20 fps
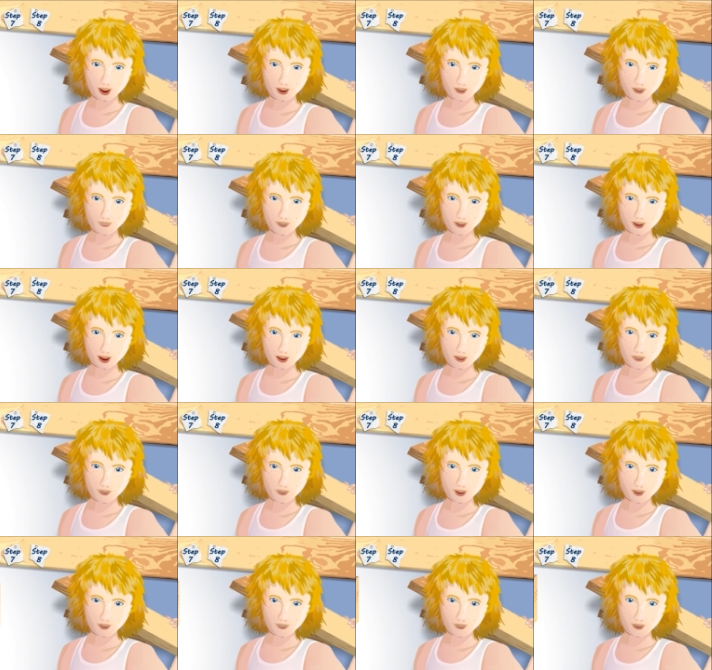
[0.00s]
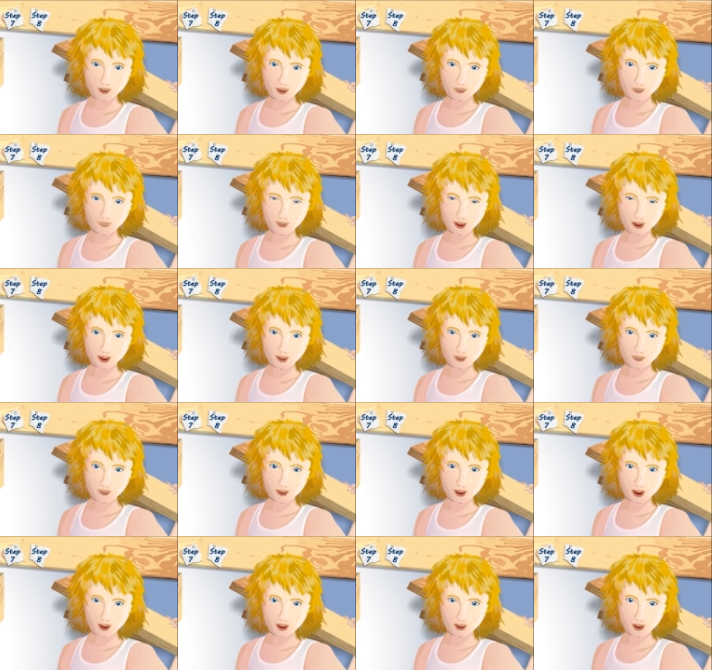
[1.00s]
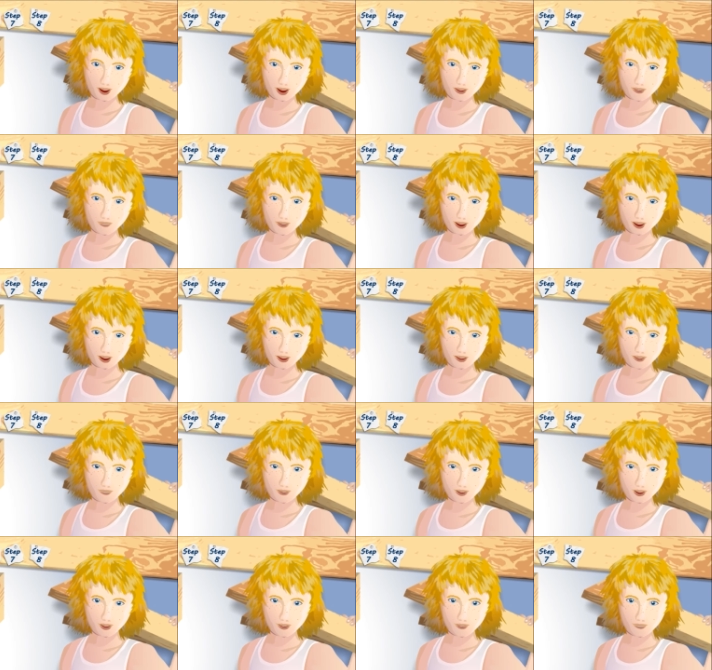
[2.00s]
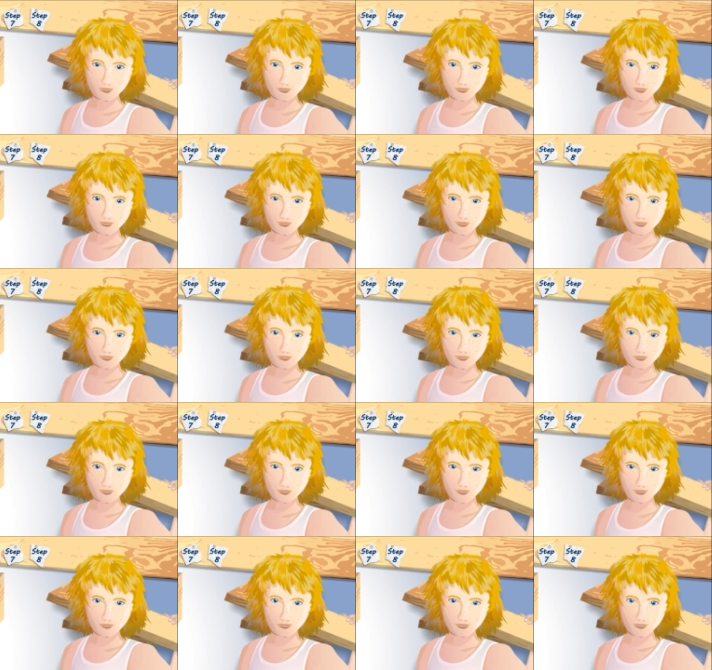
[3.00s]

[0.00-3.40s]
bending them with the pliers to lock them in place.